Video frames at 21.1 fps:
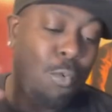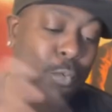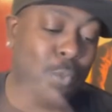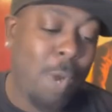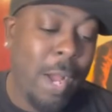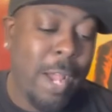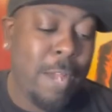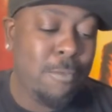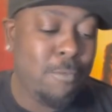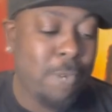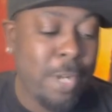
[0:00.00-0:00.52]

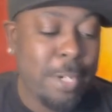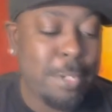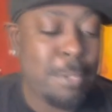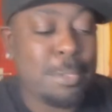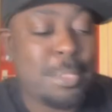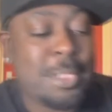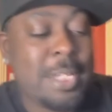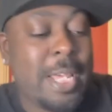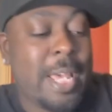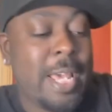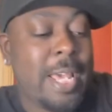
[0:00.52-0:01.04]
Ryan
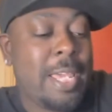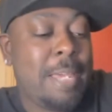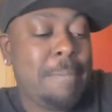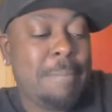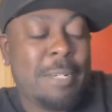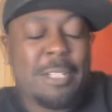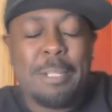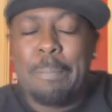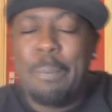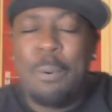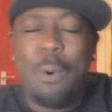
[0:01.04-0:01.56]
Reynolds, yeah, he
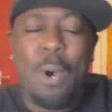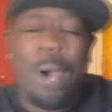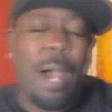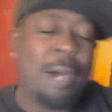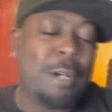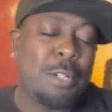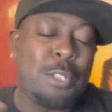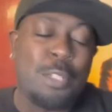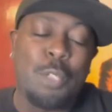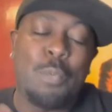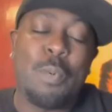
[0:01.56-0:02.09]
must have put
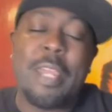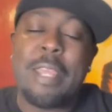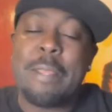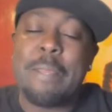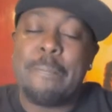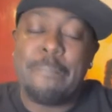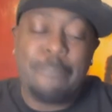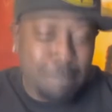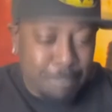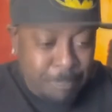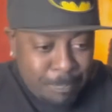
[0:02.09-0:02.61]
out a tweet